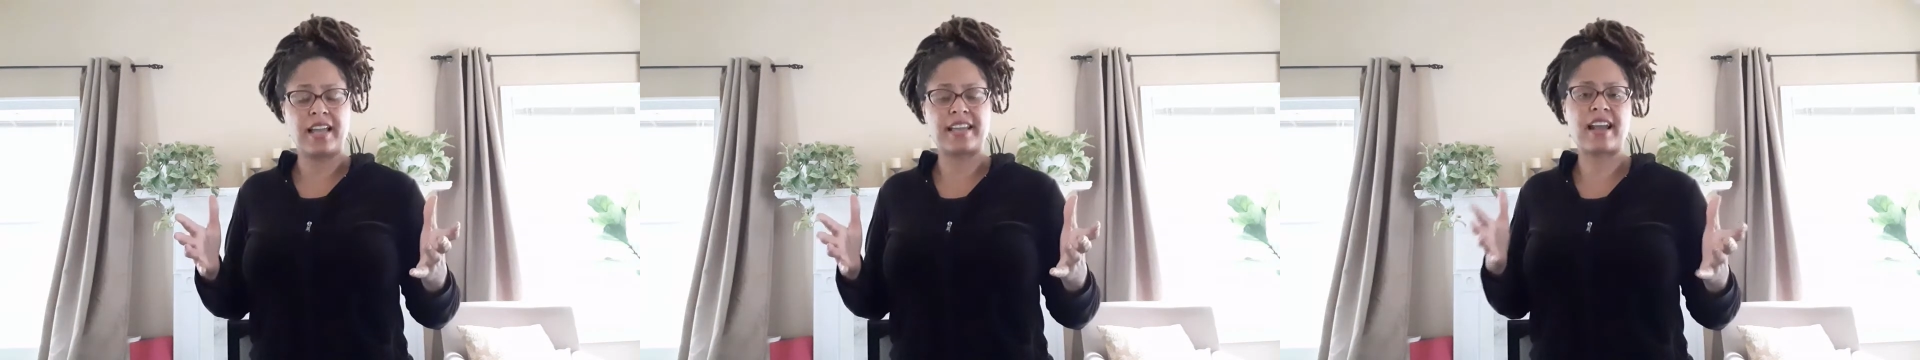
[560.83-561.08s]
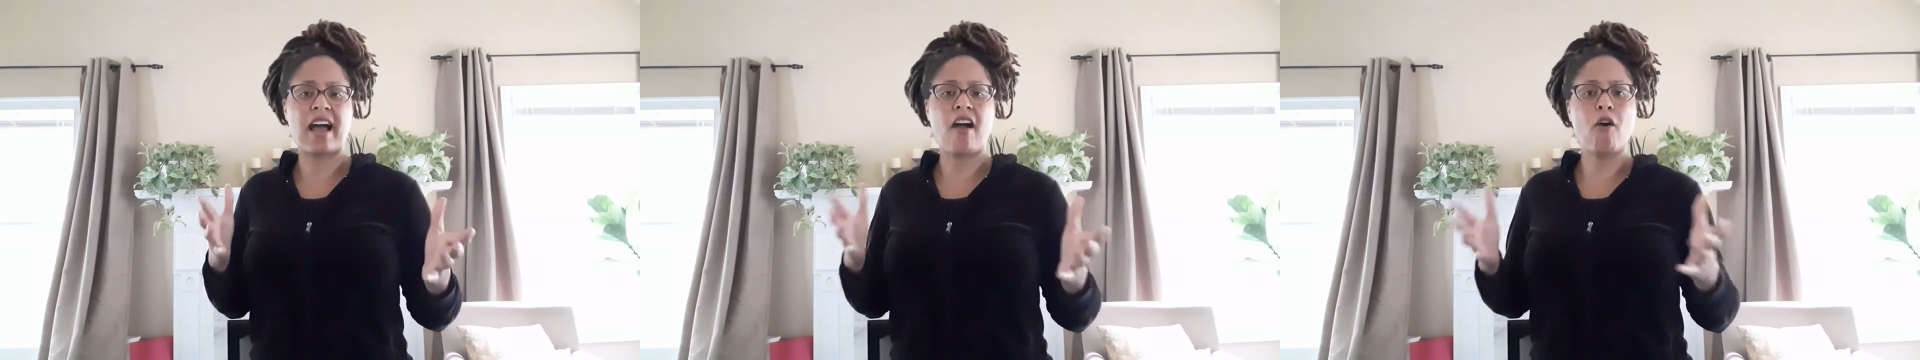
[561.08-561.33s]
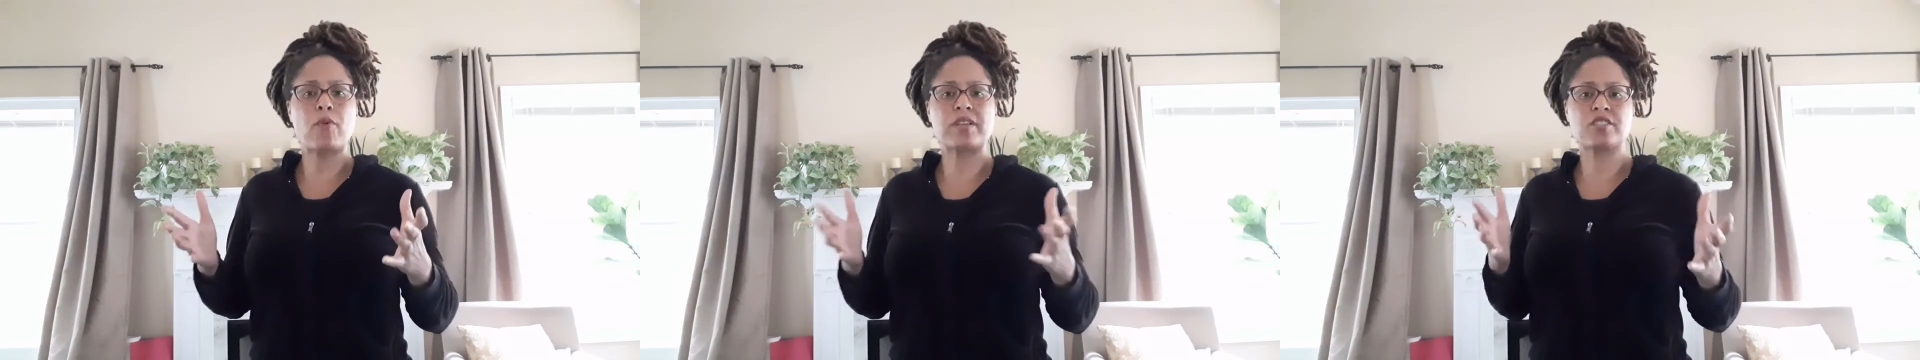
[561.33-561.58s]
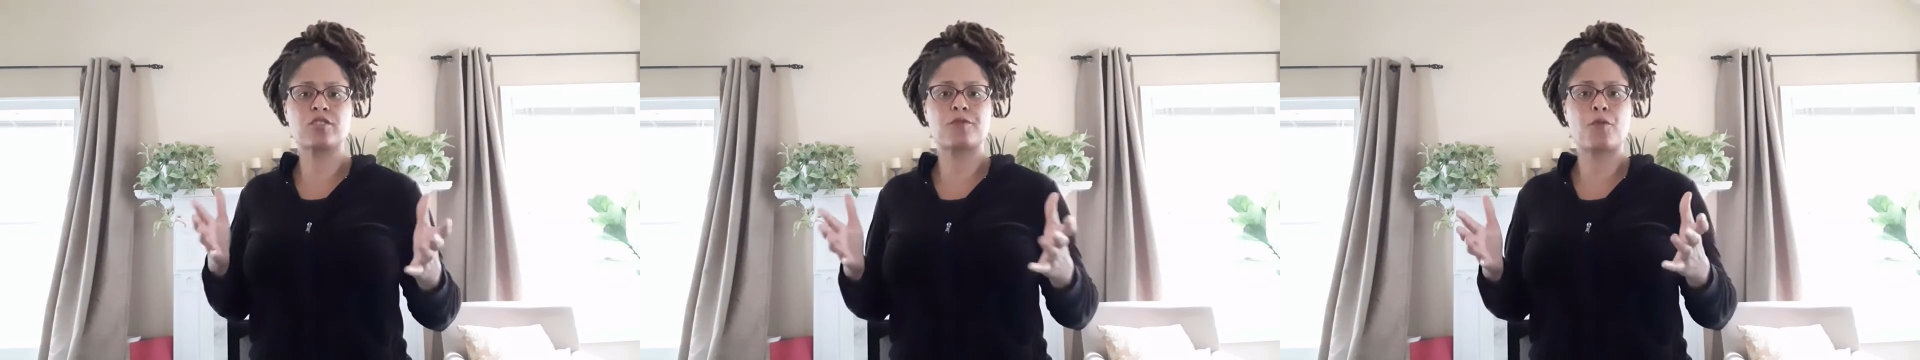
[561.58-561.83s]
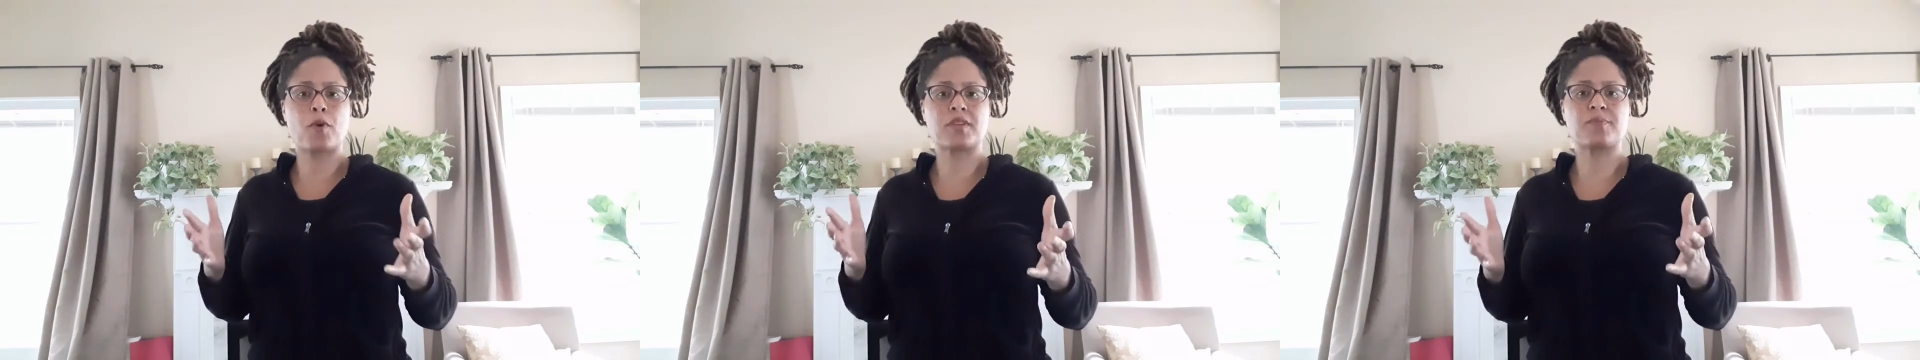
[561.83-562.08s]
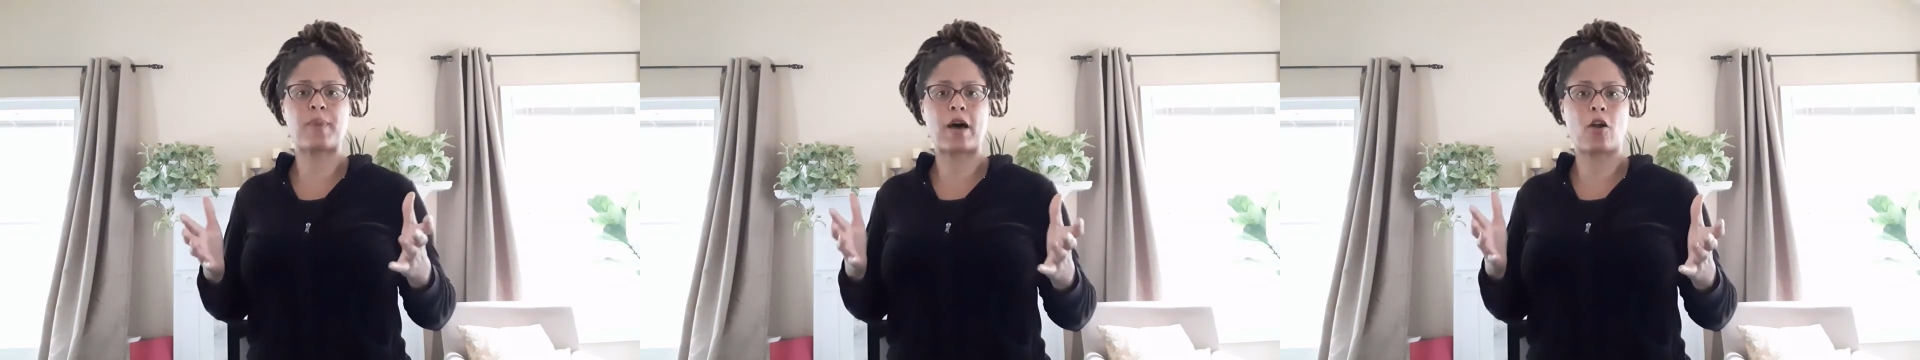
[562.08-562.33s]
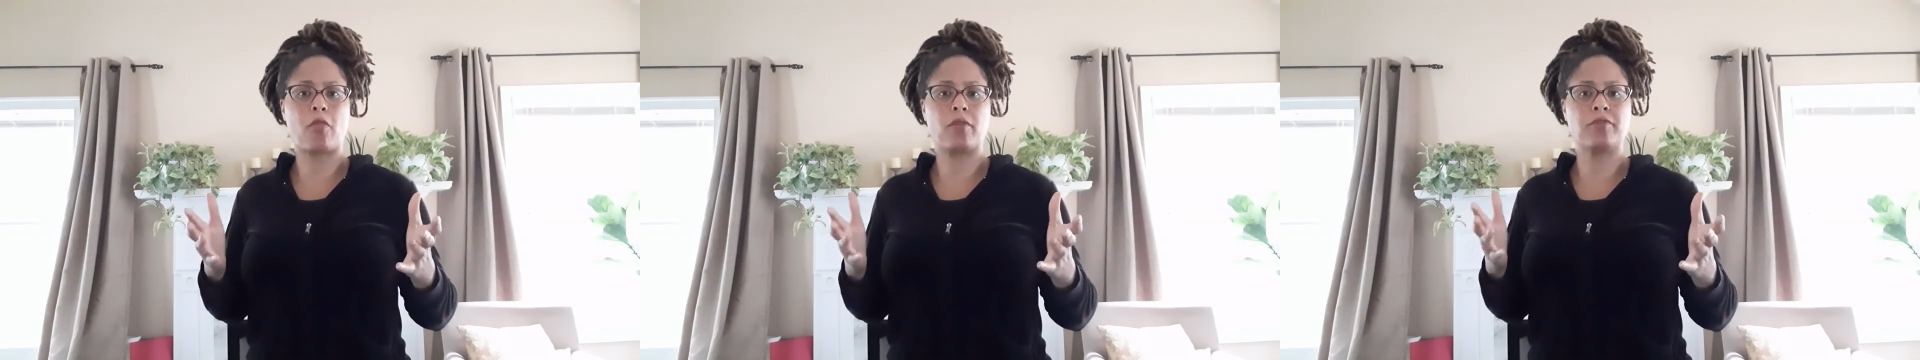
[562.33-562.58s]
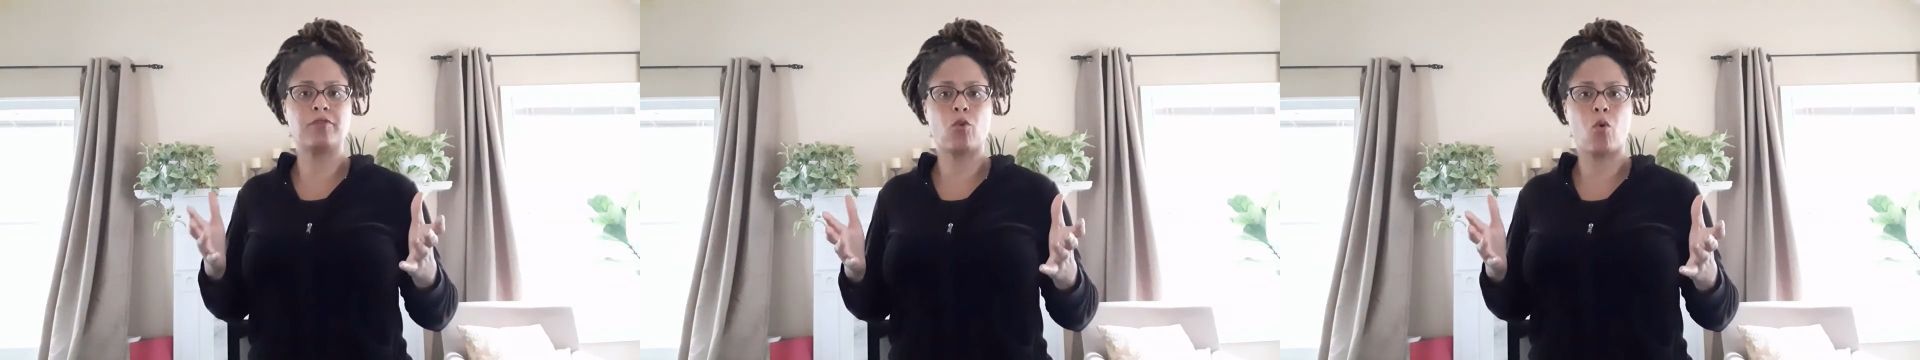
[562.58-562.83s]
and I always look for a spot on the
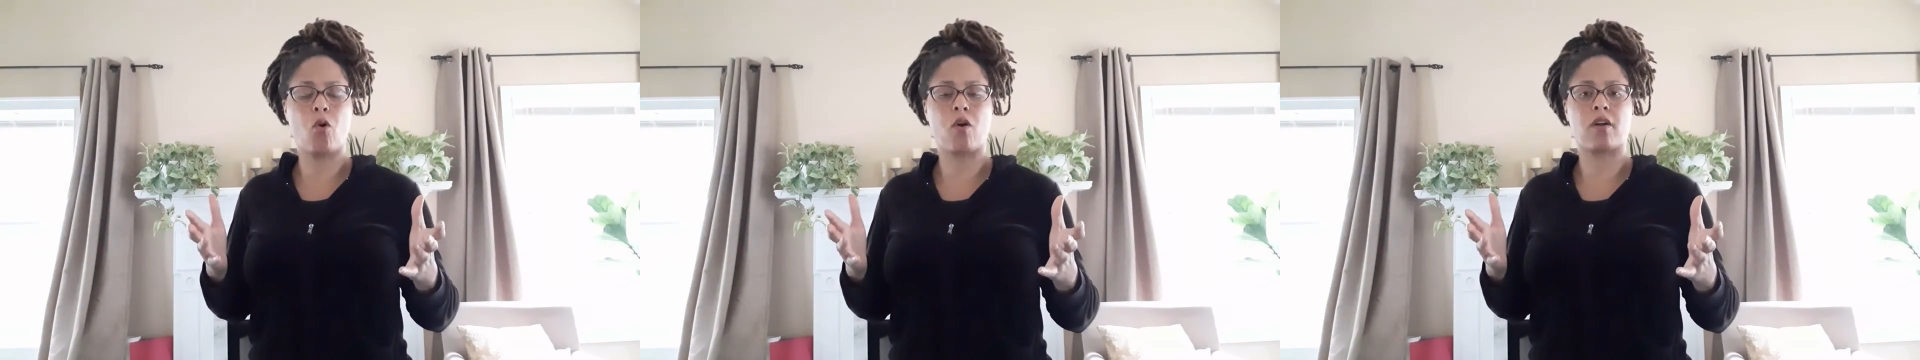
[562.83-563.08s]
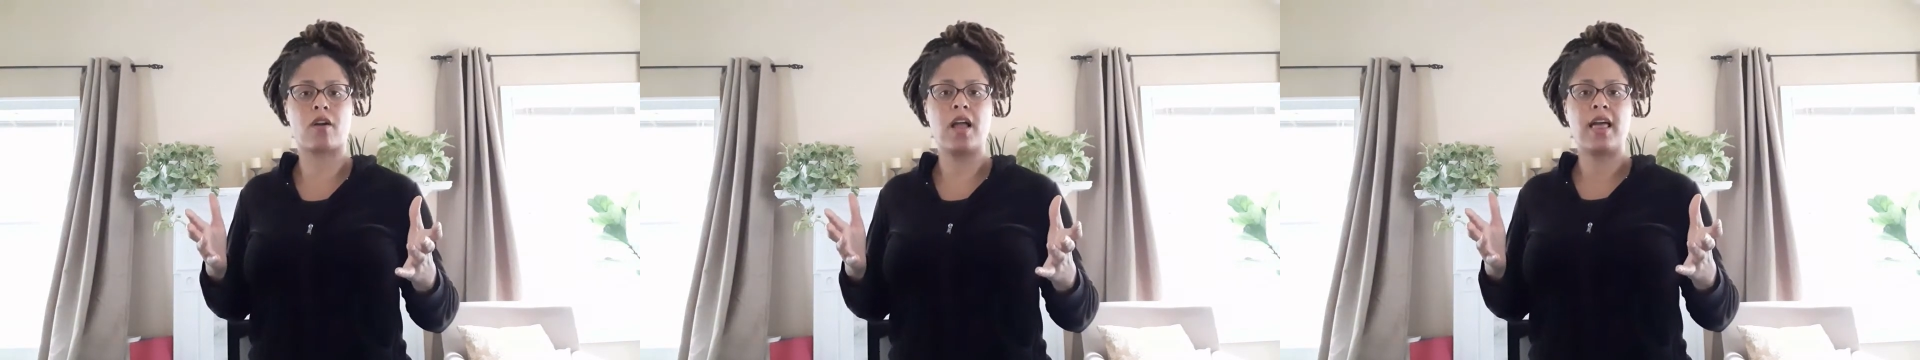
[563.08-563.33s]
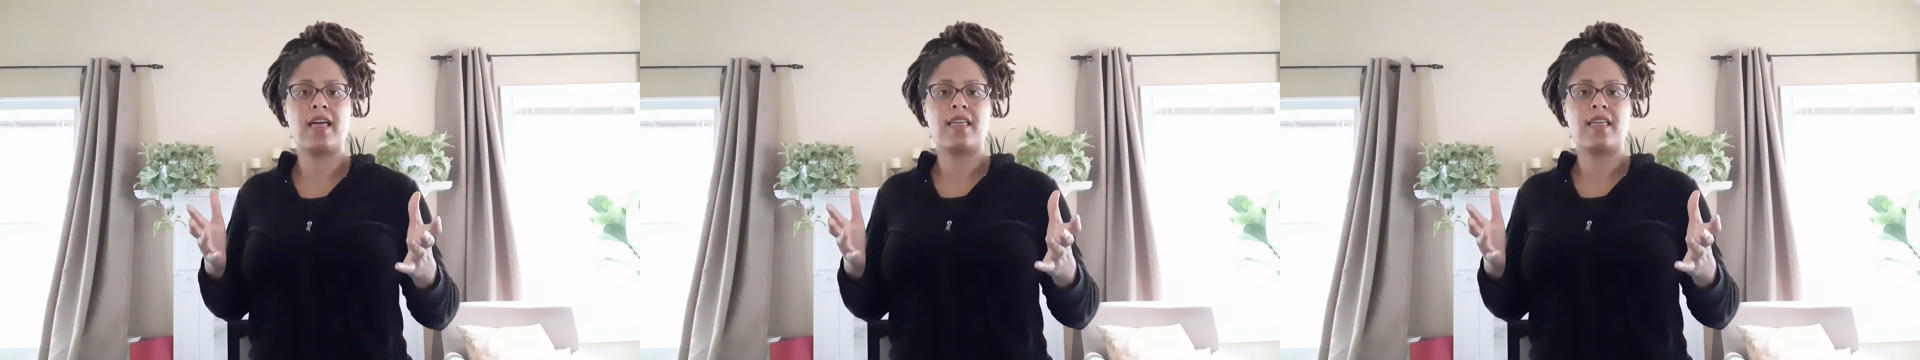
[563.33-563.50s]
floor